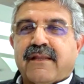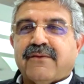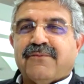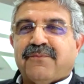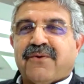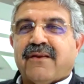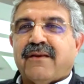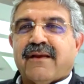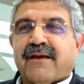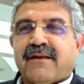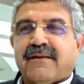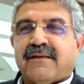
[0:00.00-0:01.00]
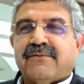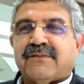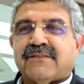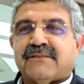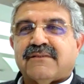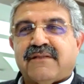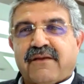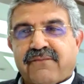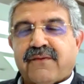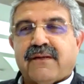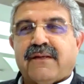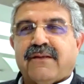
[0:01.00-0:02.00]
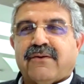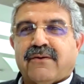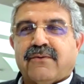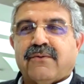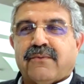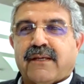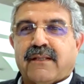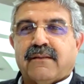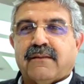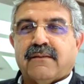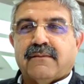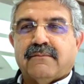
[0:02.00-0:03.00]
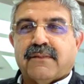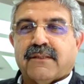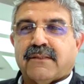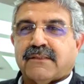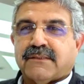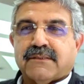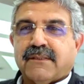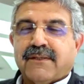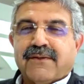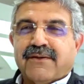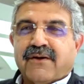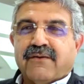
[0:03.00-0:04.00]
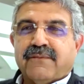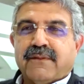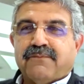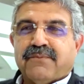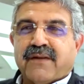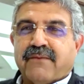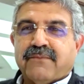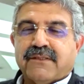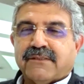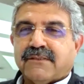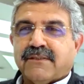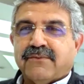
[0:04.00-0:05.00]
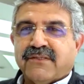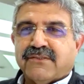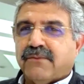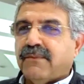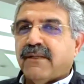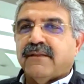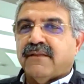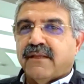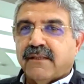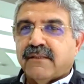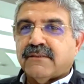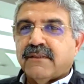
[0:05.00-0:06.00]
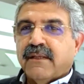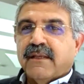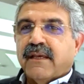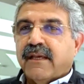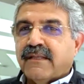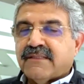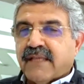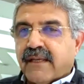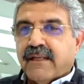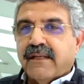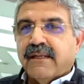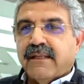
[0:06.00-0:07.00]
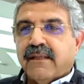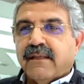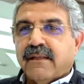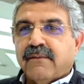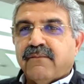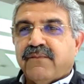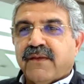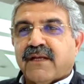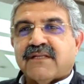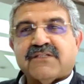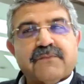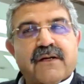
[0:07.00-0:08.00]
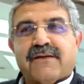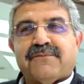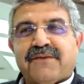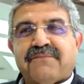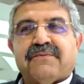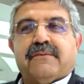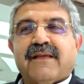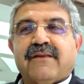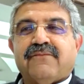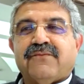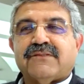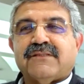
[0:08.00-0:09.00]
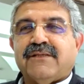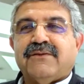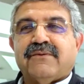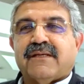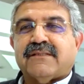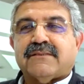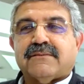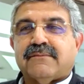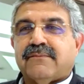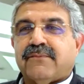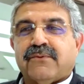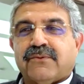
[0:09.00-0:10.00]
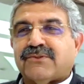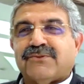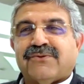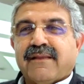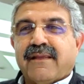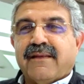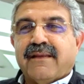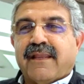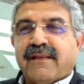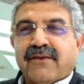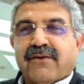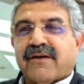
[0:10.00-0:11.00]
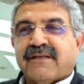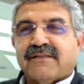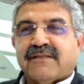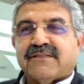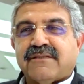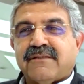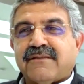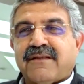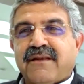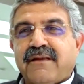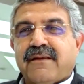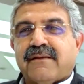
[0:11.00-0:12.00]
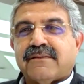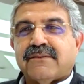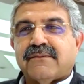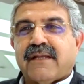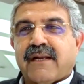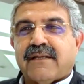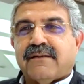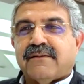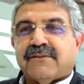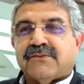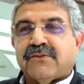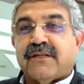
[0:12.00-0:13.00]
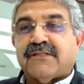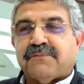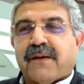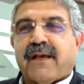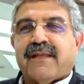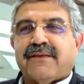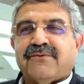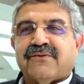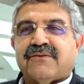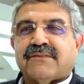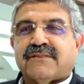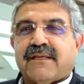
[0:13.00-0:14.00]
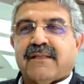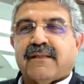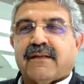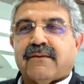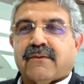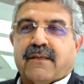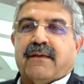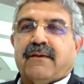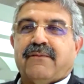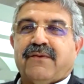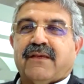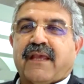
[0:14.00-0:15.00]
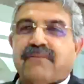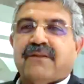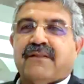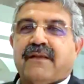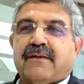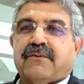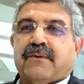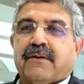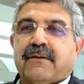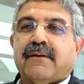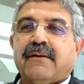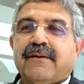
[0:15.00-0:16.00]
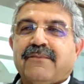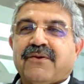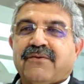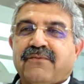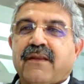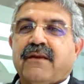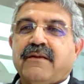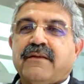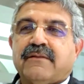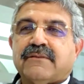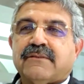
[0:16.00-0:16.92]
You're born in a country which is definitely going to do well because of the Prime Minister doing so many things. And secondly, we are smarter people. And if you see US, who's who in any organization is an Indian. So that should inspire you to say that, okay, we can be there tomorrow because we are Indians.